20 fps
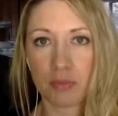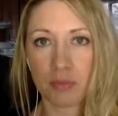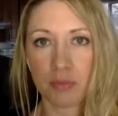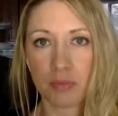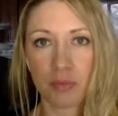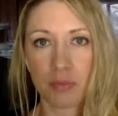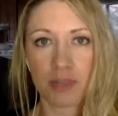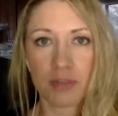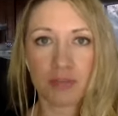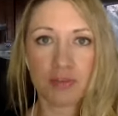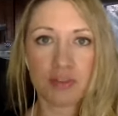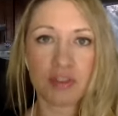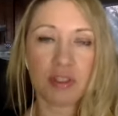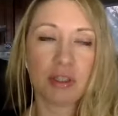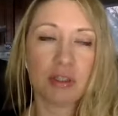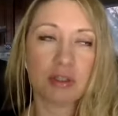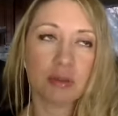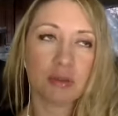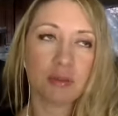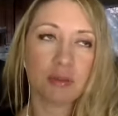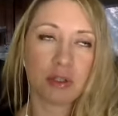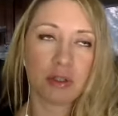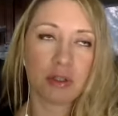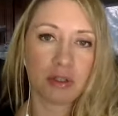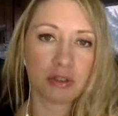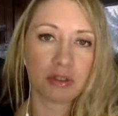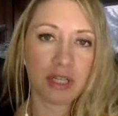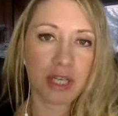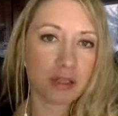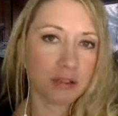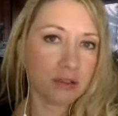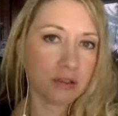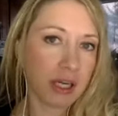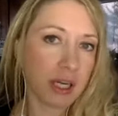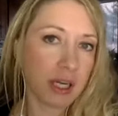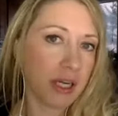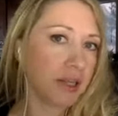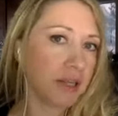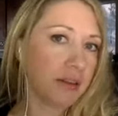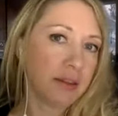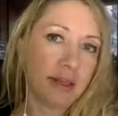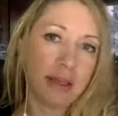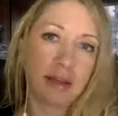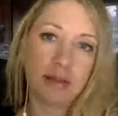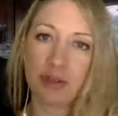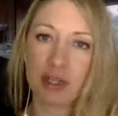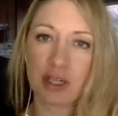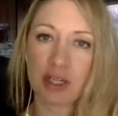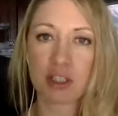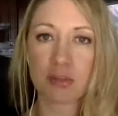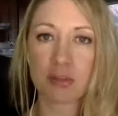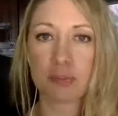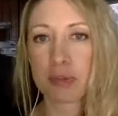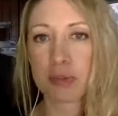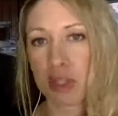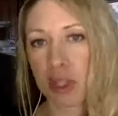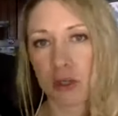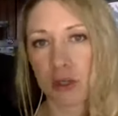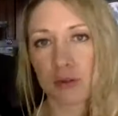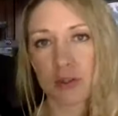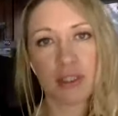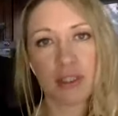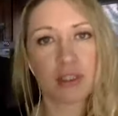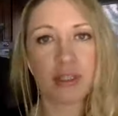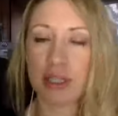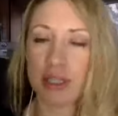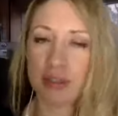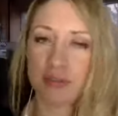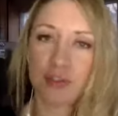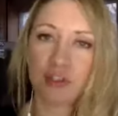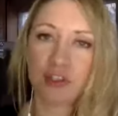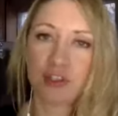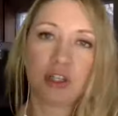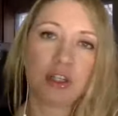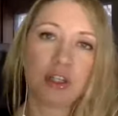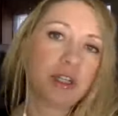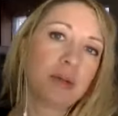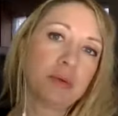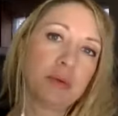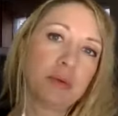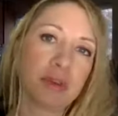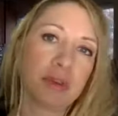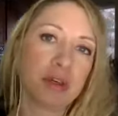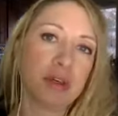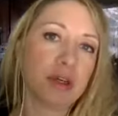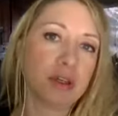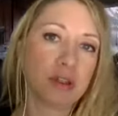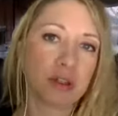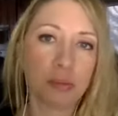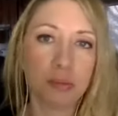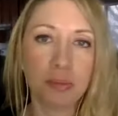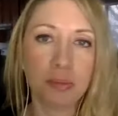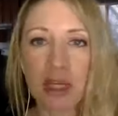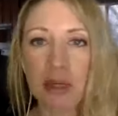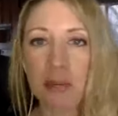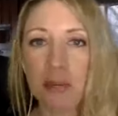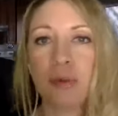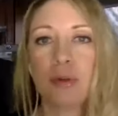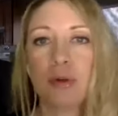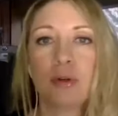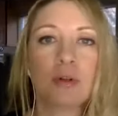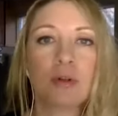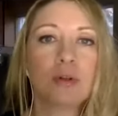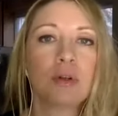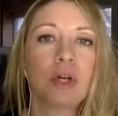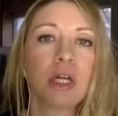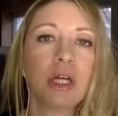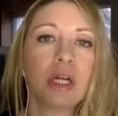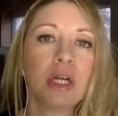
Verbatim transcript: We've seen them in our downline, they've exploded, they've shared it with 100 people